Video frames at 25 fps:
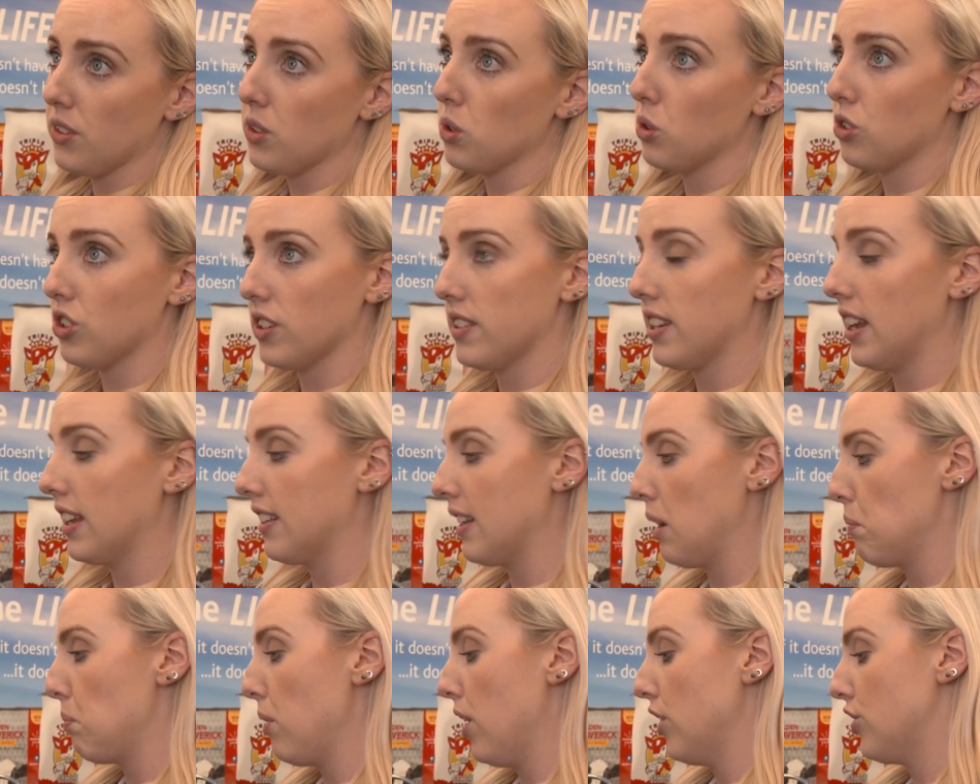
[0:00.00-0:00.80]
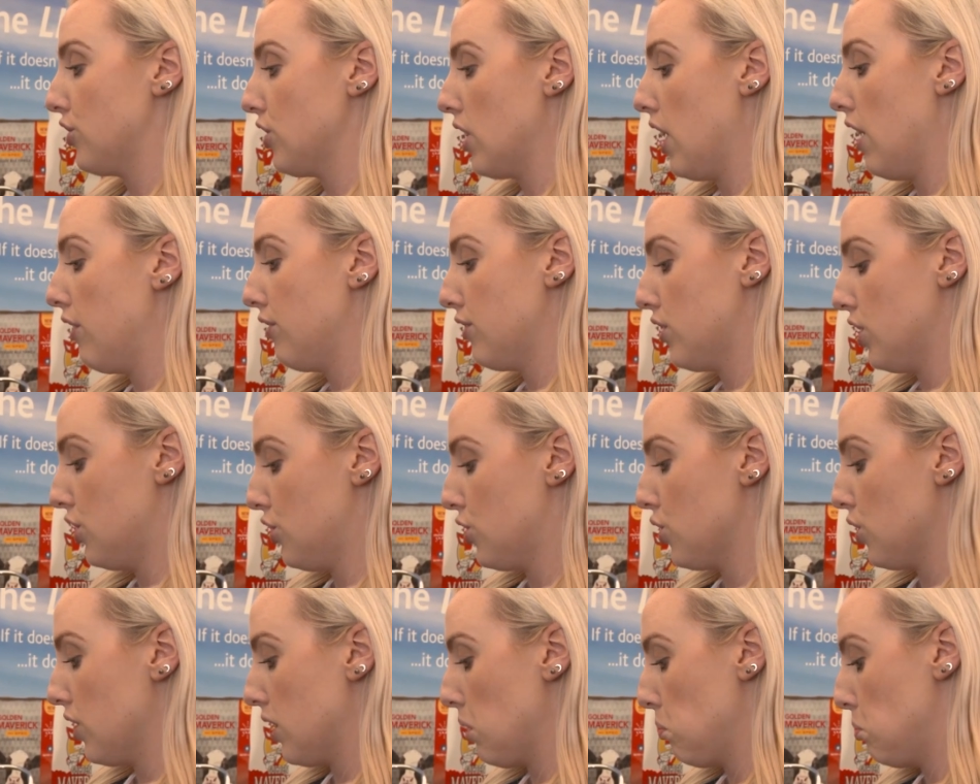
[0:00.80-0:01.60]
so it just takes that pressure off to
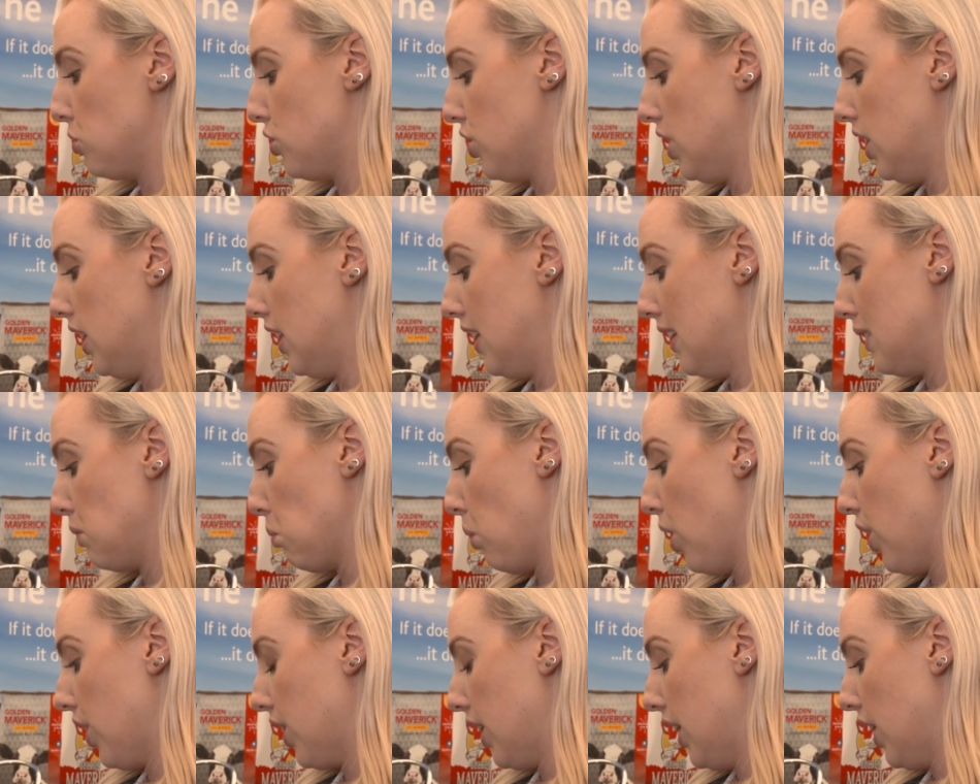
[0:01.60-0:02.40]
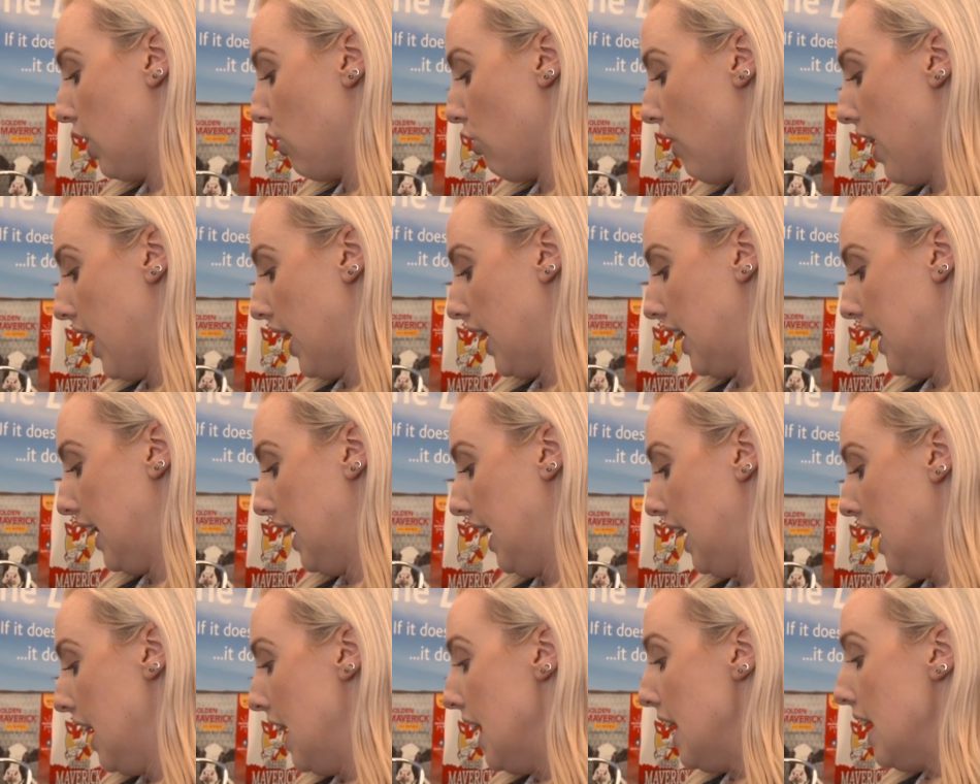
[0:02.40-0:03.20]
ensure the machine is working correctly.